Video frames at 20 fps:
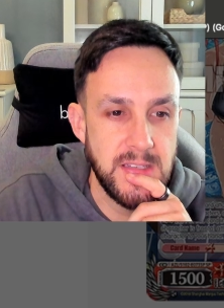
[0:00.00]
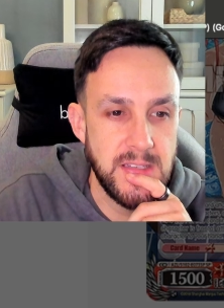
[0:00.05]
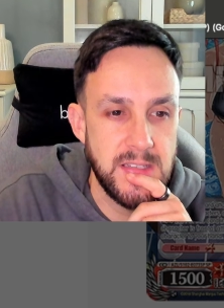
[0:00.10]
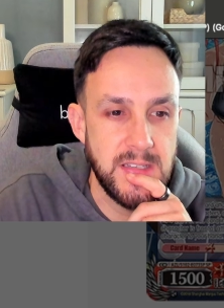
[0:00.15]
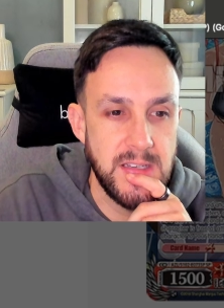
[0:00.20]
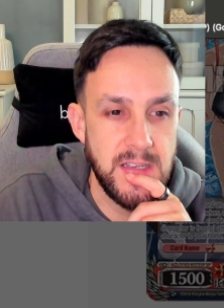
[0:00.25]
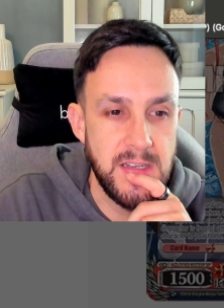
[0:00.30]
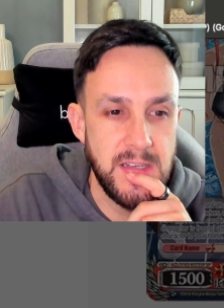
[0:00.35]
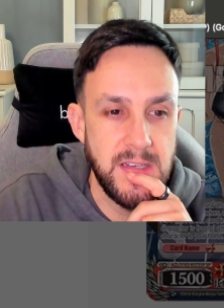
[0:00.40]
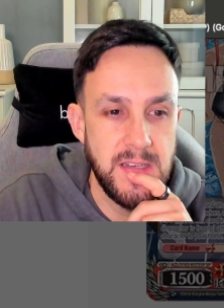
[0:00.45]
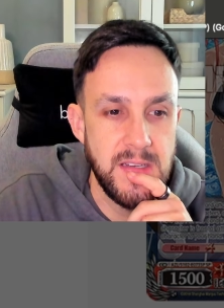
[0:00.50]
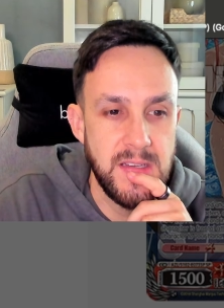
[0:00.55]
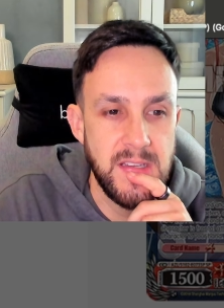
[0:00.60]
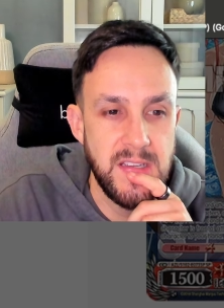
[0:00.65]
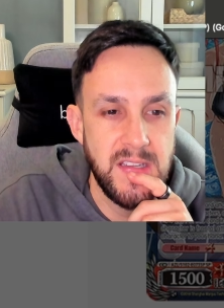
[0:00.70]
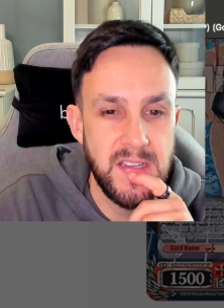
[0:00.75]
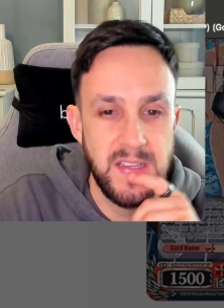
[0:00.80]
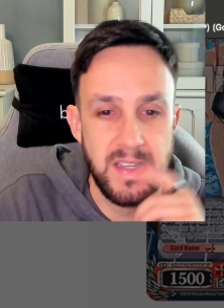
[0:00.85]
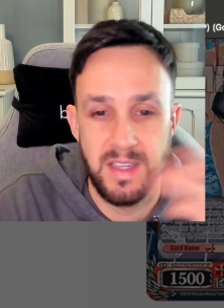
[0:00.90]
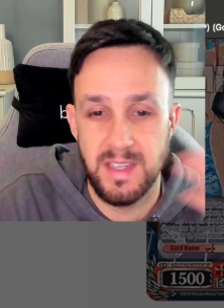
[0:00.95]
So
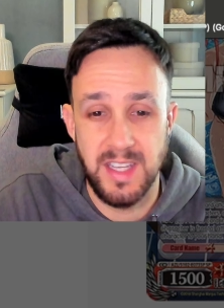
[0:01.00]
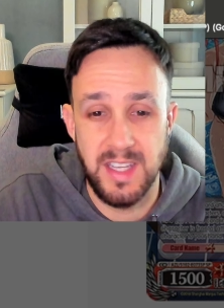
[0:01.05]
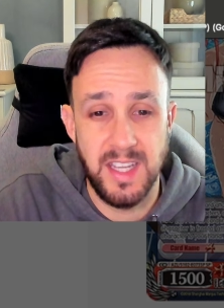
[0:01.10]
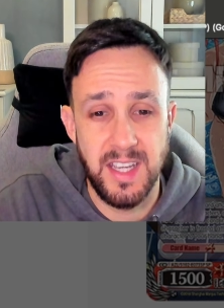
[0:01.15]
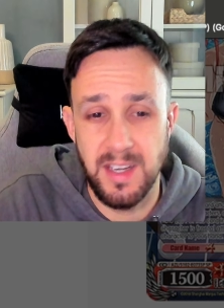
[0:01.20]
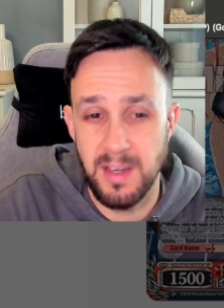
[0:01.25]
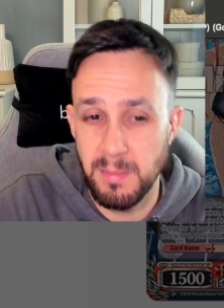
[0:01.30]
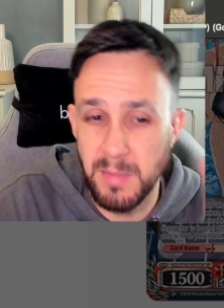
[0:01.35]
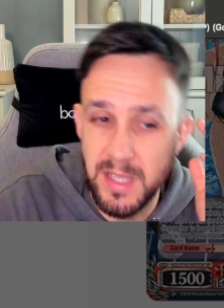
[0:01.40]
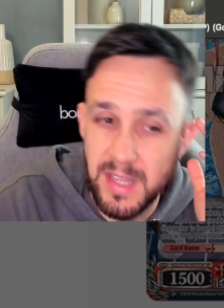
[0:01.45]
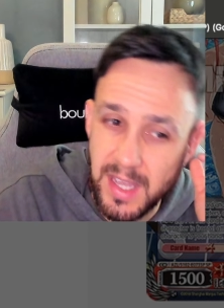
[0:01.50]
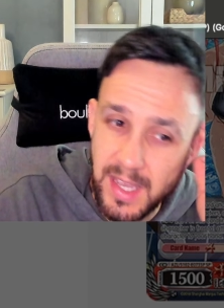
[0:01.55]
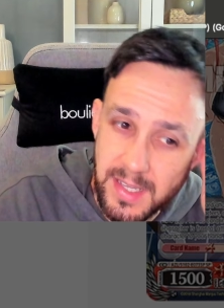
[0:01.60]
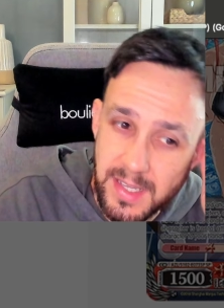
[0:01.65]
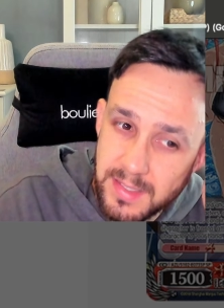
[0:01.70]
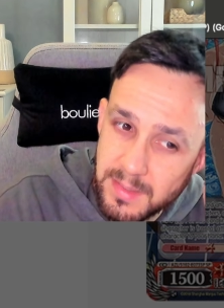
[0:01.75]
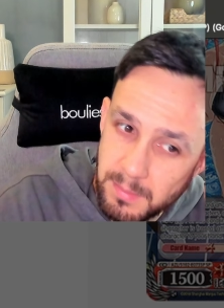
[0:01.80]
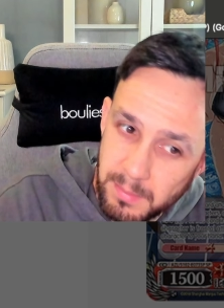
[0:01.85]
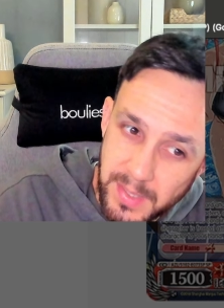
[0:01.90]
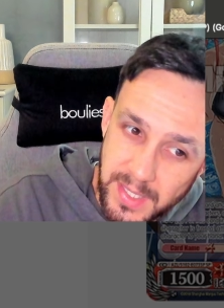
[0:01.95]
yeah, there
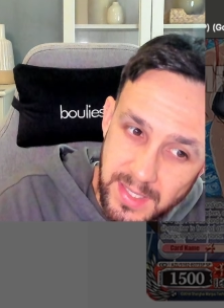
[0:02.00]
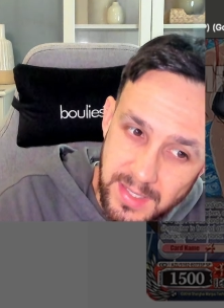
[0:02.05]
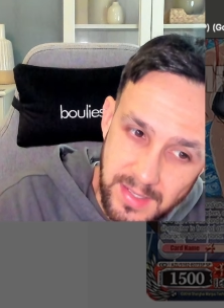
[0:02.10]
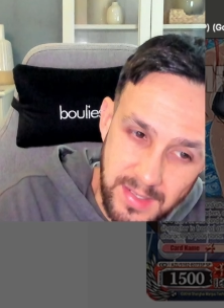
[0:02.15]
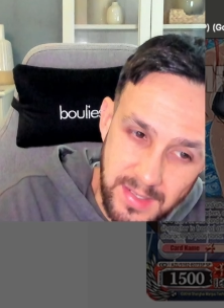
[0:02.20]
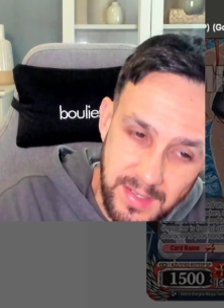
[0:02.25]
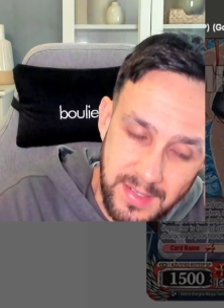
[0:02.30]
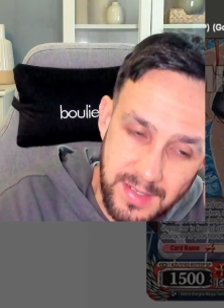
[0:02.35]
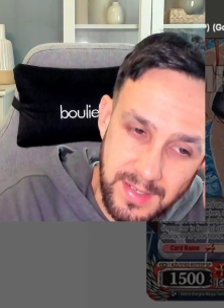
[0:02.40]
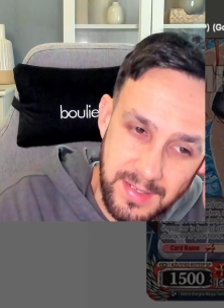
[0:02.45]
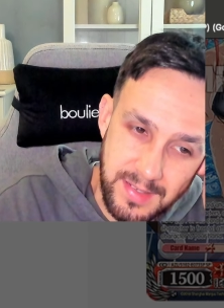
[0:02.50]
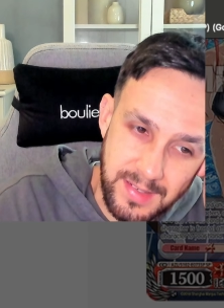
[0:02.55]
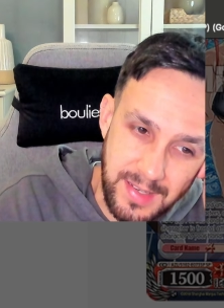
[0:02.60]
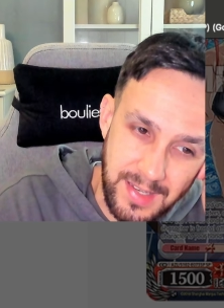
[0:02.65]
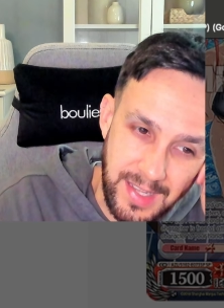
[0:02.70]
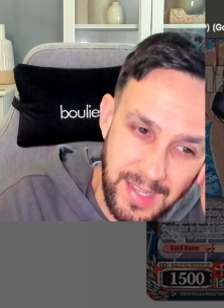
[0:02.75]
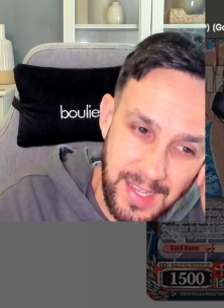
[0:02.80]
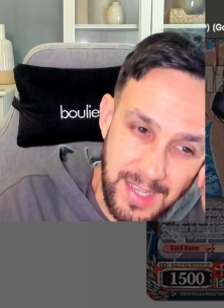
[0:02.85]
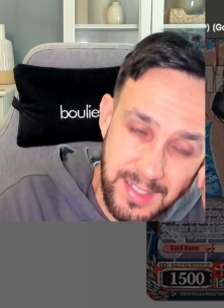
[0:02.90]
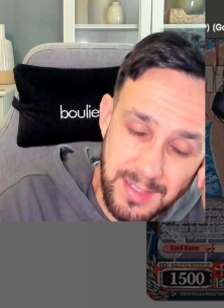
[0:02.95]
hasn't been
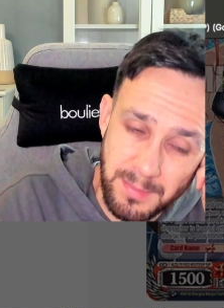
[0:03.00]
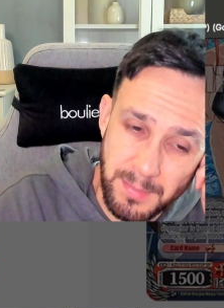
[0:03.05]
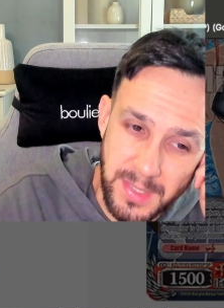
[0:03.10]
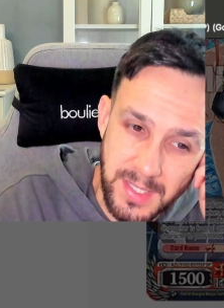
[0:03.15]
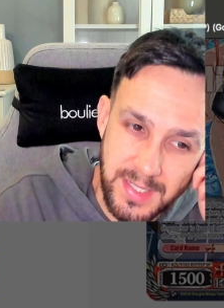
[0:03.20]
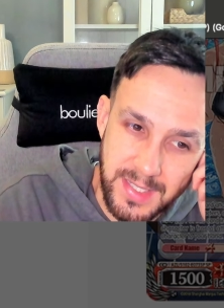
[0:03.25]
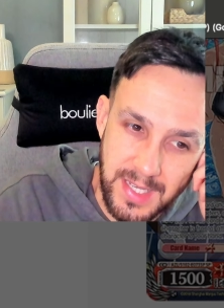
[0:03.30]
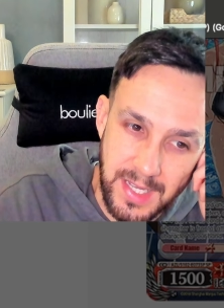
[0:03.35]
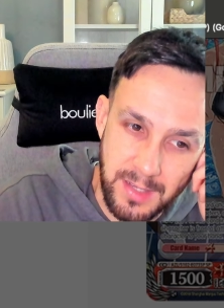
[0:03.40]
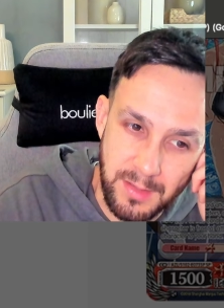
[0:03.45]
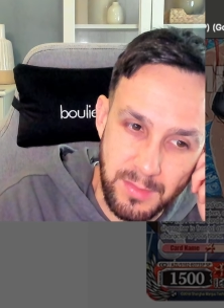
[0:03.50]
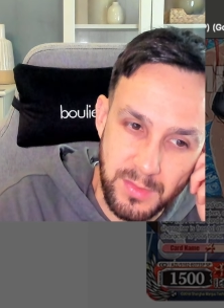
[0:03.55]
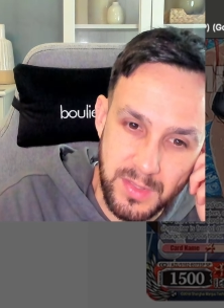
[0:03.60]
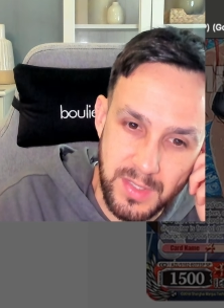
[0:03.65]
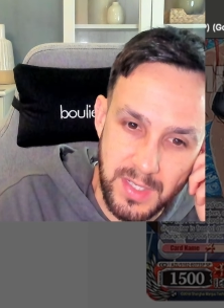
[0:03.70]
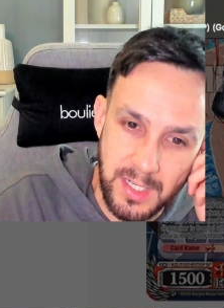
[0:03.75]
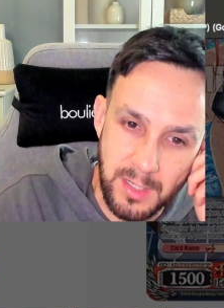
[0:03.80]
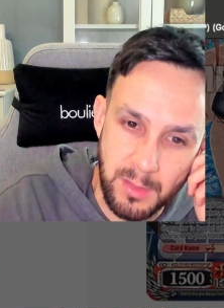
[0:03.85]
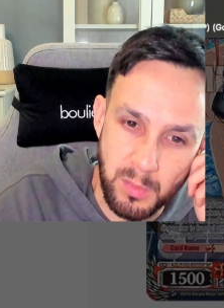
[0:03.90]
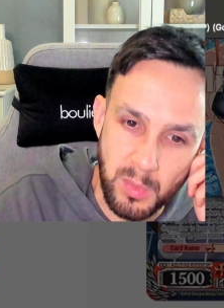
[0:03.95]
sales
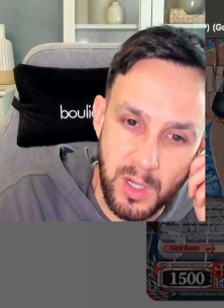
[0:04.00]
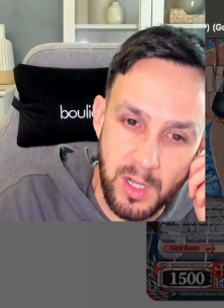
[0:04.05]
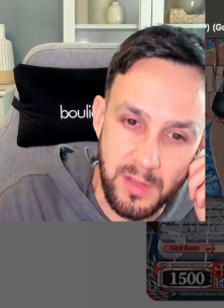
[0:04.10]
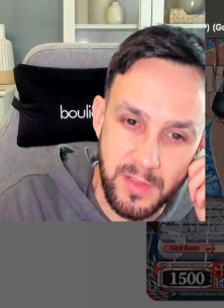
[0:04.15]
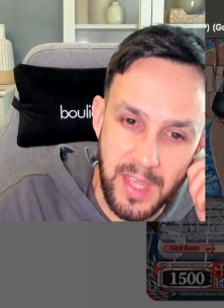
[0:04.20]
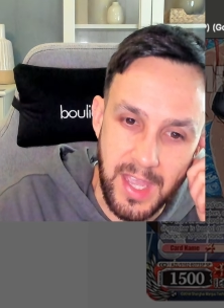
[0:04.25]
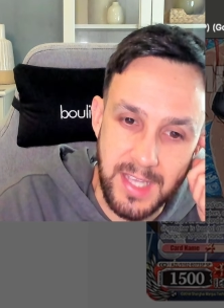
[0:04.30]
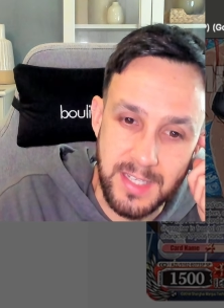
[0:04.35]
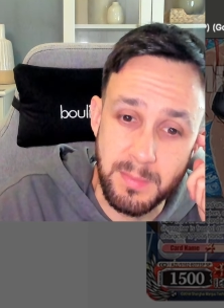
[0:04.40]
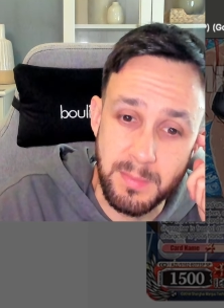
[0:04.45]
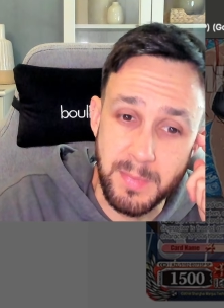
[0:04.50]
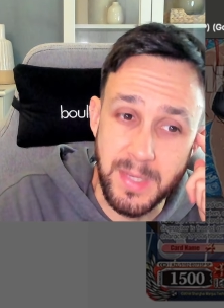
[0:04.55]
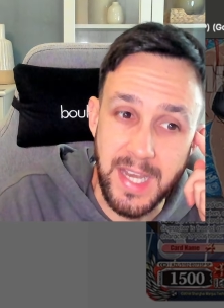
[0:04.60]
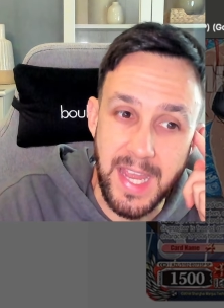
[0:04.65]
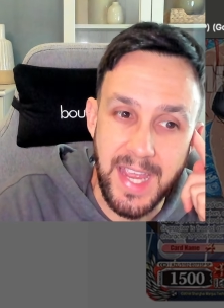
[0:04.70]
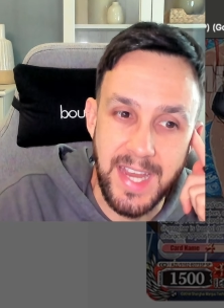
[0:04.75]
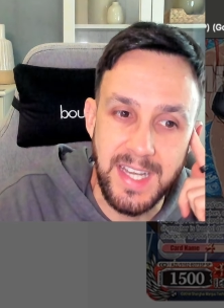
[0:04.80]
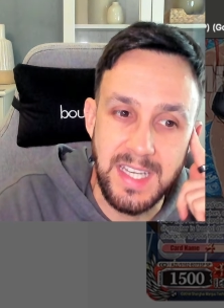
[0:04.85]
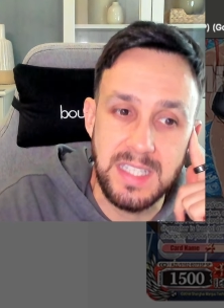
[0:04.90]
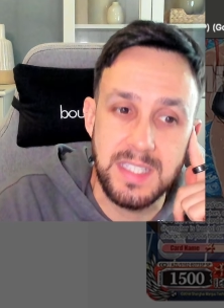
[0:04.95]
in a while. There hasn't been
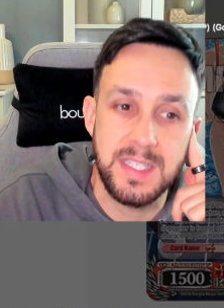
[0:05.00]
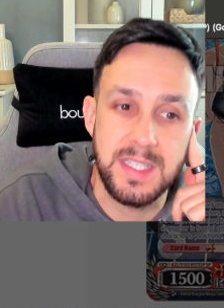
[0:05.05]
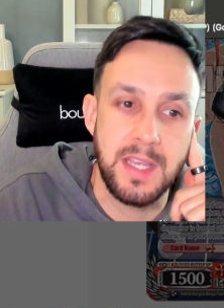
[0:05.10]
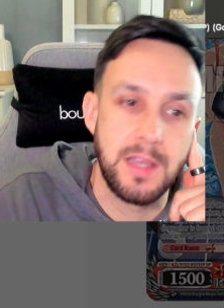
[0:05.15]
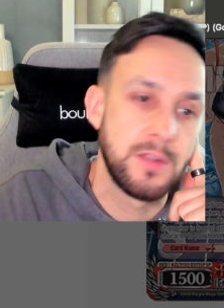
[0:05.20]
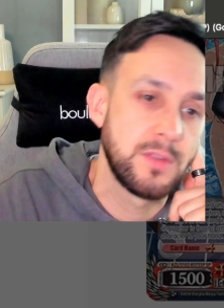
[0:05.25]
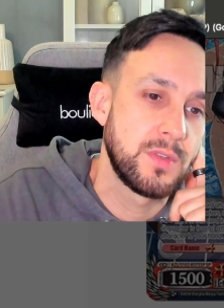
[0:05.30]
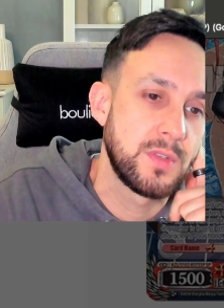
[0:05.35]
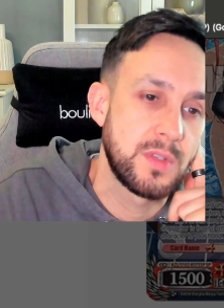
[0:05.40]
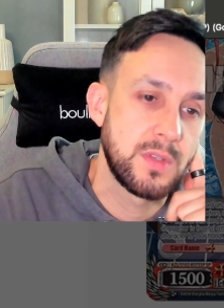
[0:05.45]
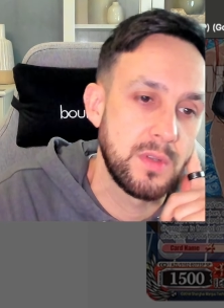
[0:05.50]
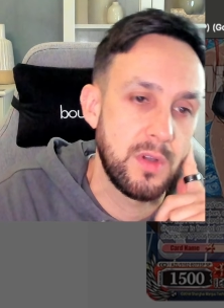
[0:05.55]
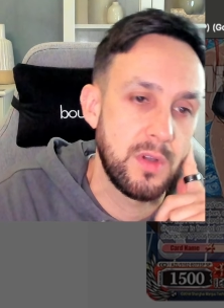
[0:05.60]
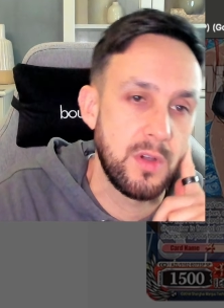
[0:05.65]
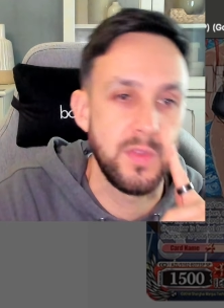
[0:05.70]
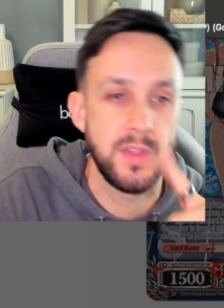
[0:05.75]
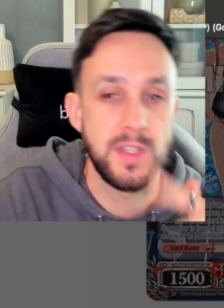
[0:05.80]
any sales on this